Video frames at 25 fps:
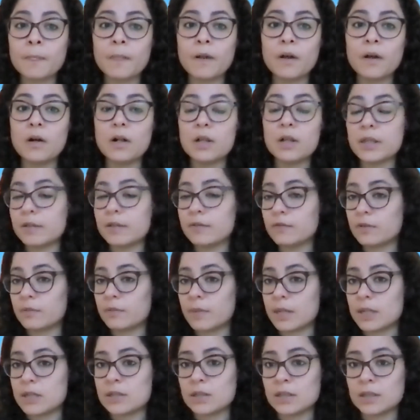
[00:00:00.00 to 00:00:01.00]
All the
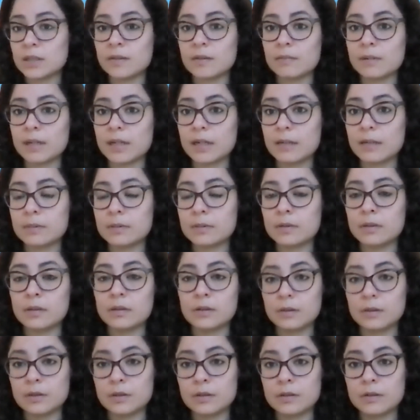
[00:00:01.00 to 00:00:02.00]
information is available
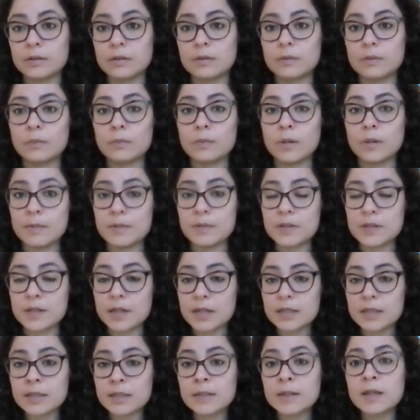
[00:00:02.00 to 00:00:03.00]
on the
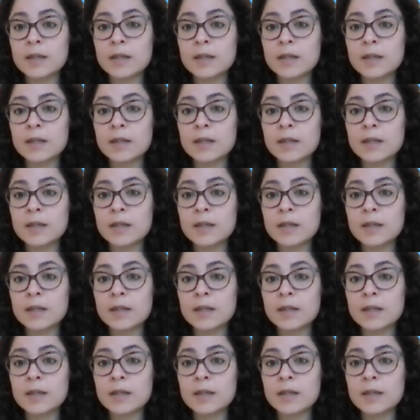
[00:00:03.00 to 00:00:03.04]
website,